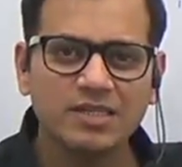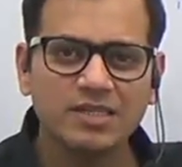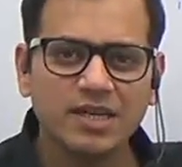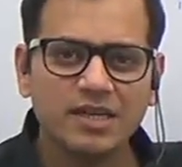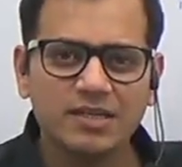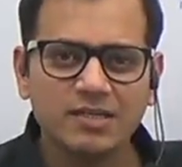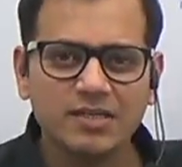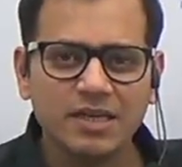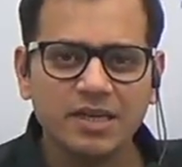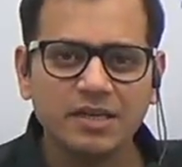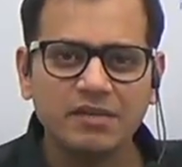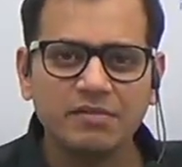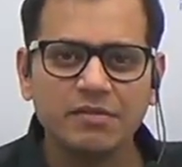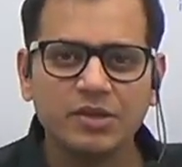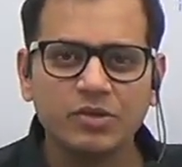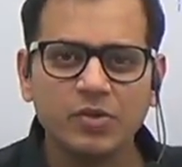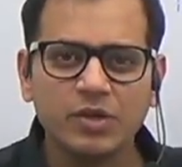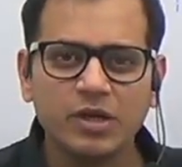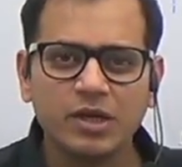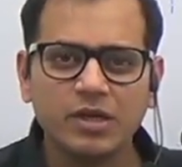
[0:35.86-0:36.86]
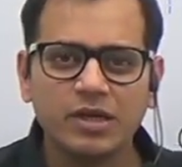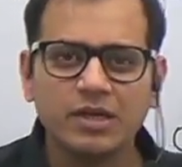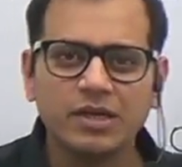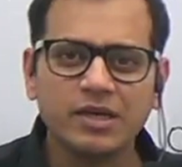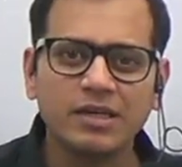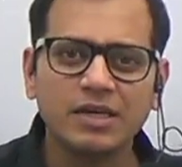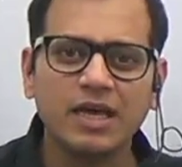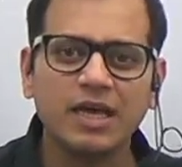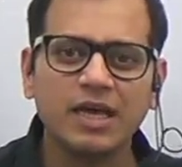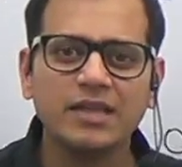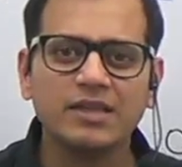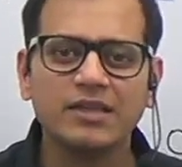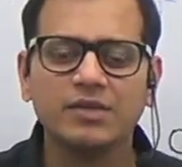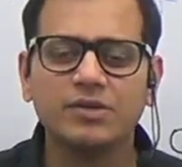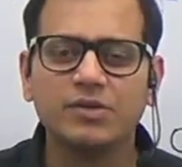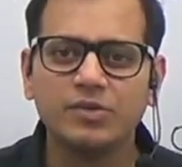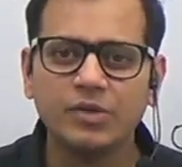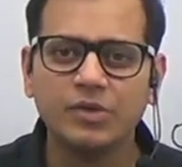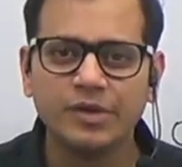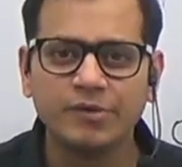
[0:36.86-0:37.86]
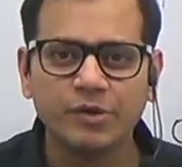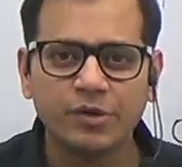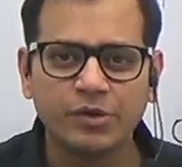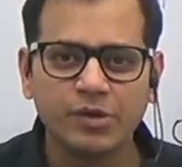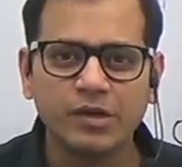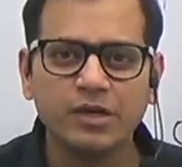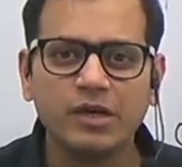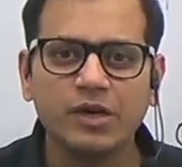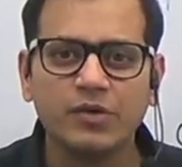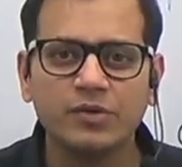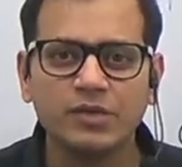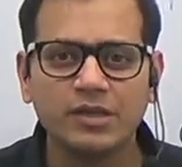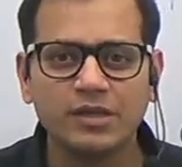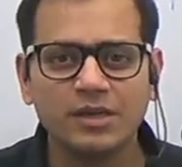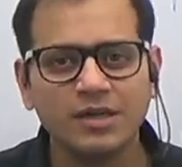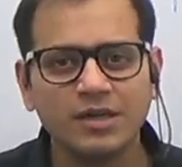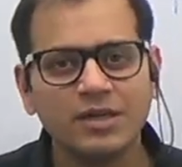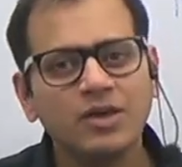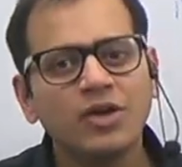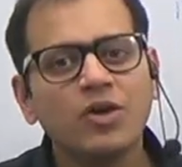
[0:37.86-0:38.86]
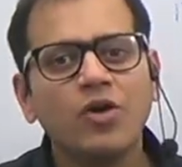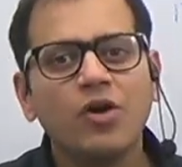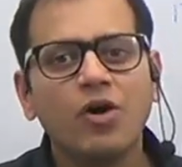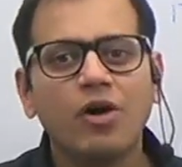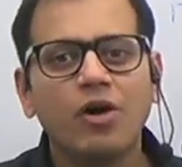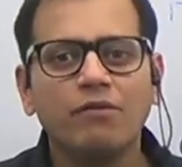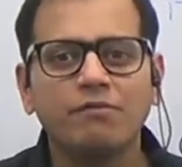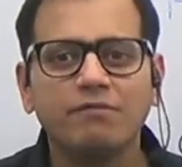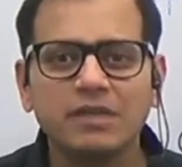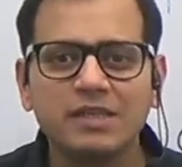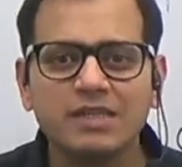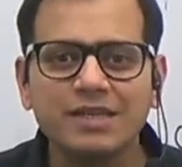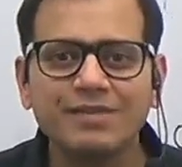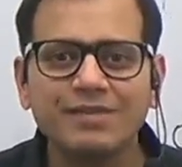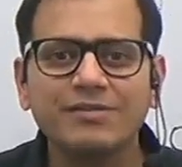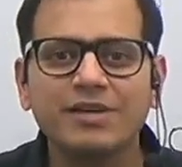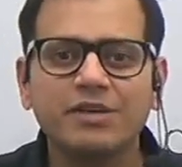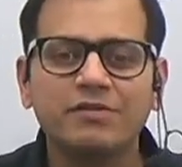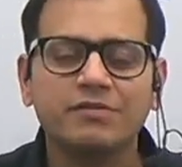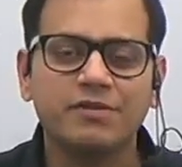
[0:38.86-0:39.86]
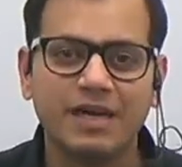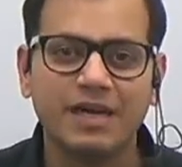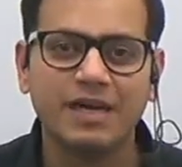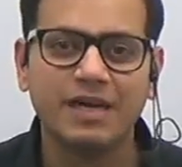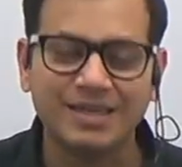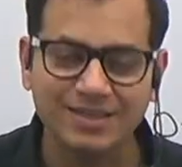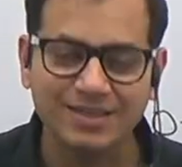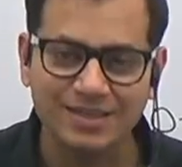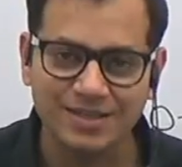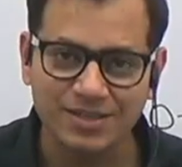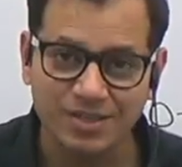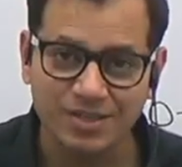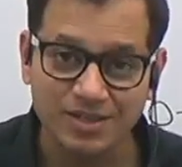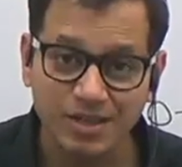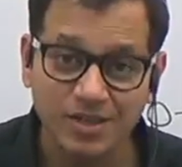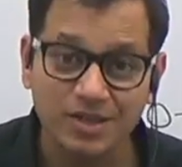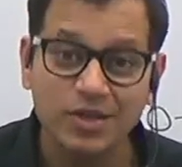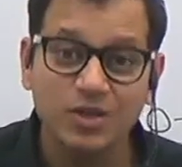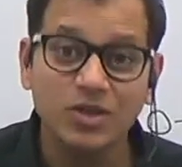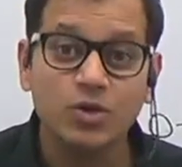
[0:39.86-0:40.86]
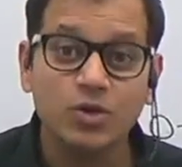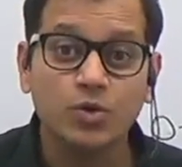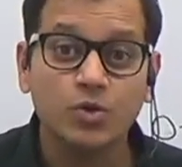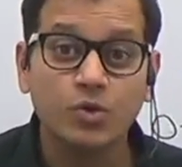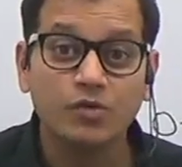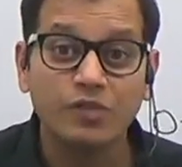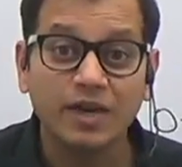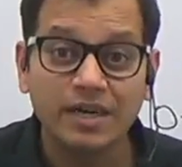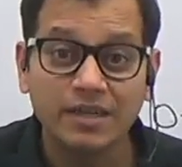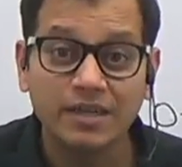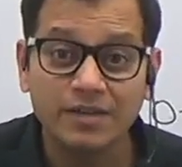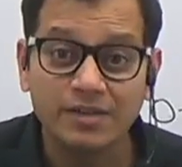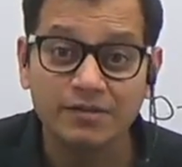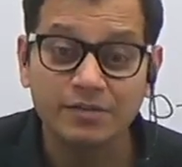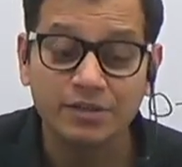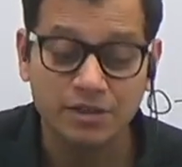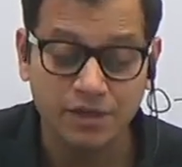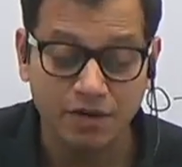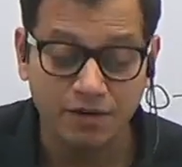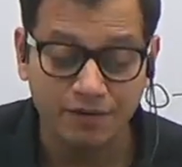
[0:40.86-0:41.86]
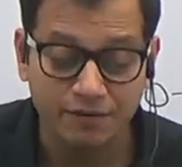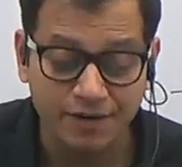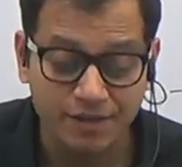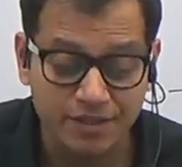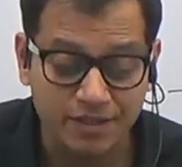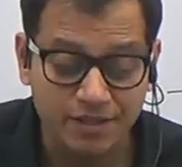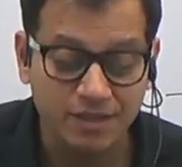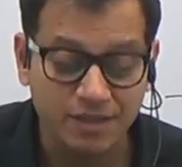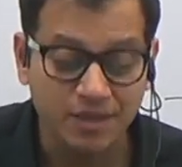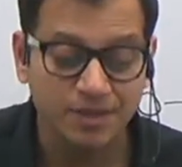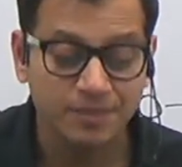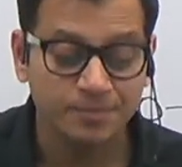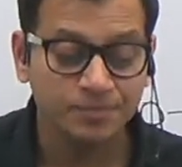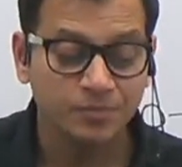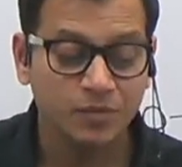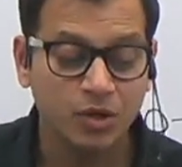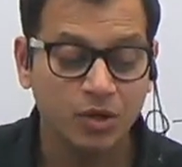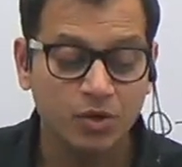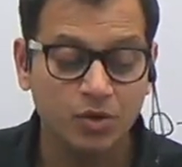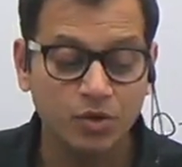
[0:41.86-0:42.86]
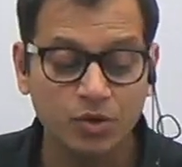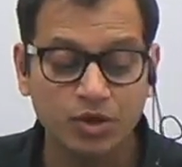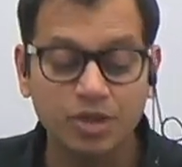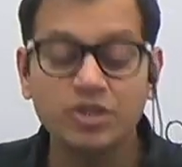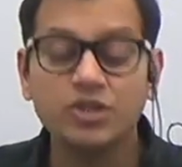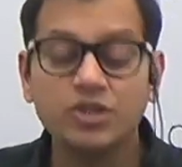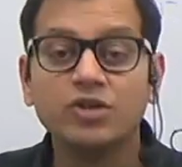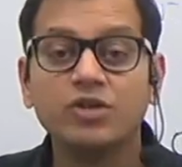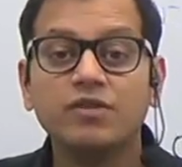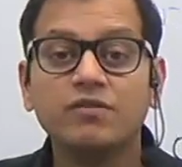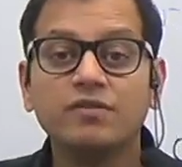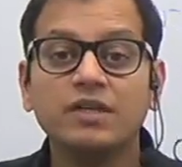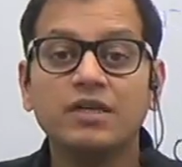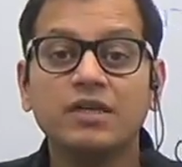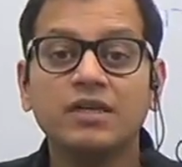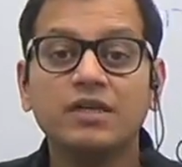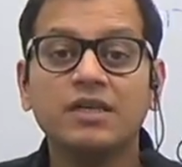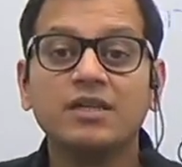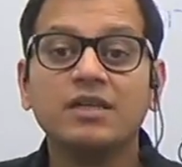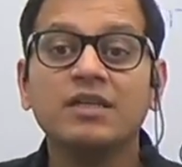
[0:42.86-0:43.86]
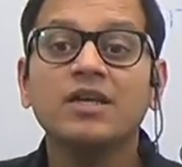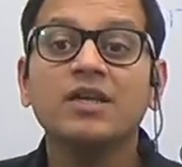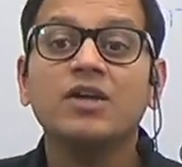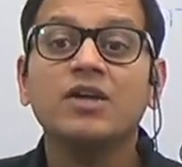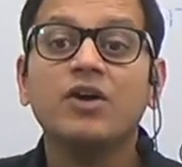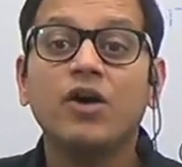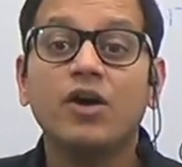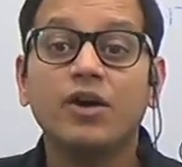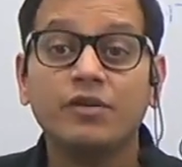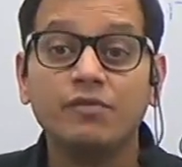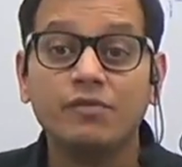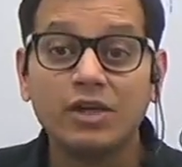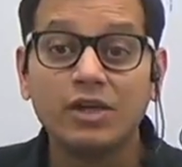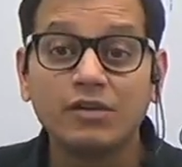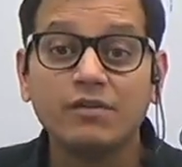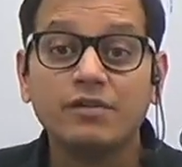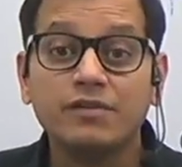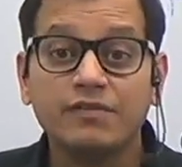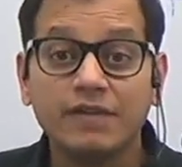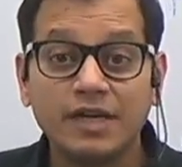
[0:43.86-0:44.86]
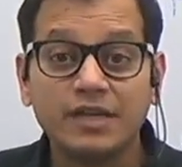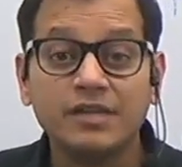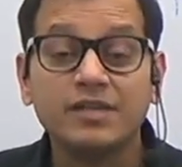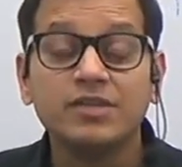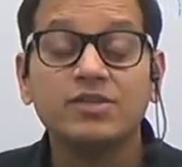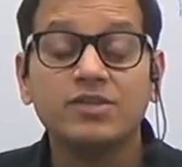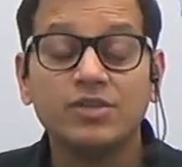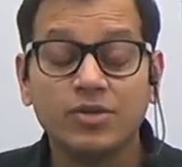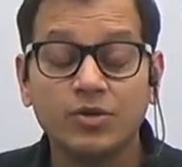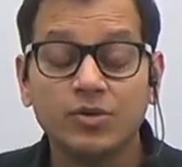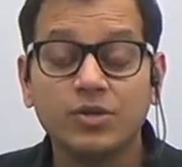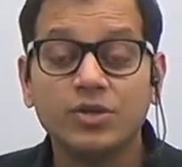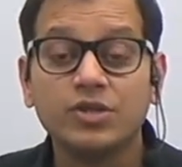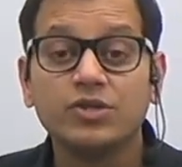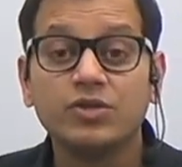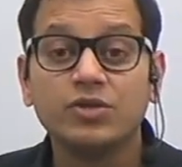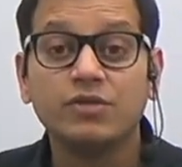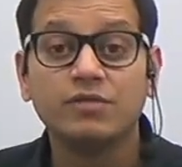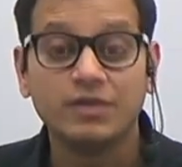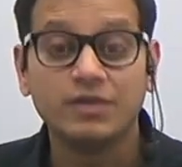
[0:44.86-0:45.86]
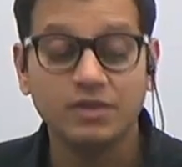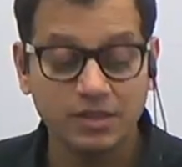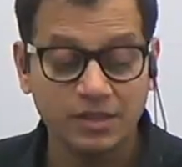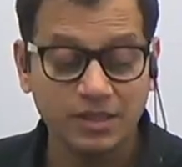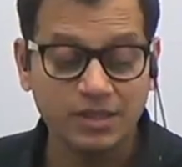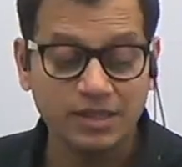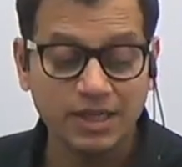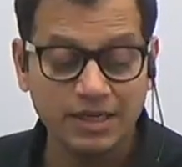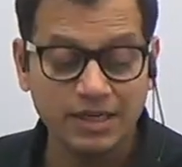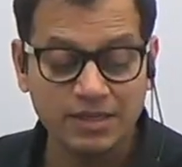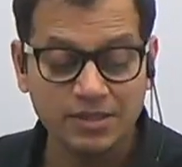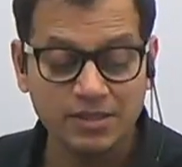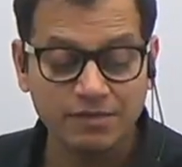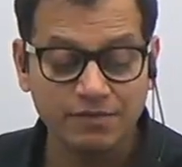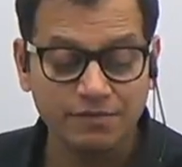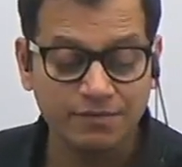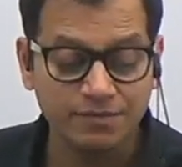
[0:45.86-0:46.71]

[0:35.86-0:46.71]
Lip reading: that is the equatorial current and the equatorial counter current. Obviously, one of the factor is the factor which affects the rotation of the Earth, or one of the factor is the rotation of the Earth, that is the